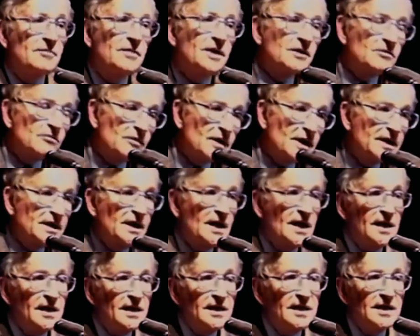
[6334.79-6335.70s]
But when
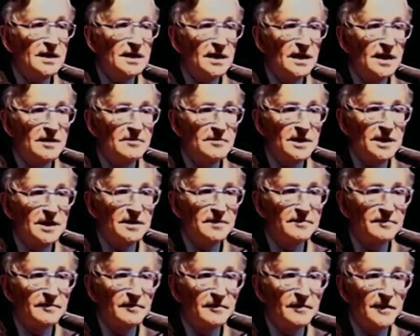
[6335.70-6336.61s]
Kennedy came
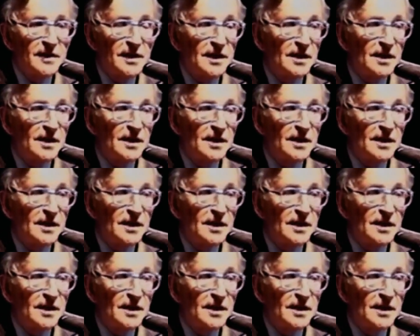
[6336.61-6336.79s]
in,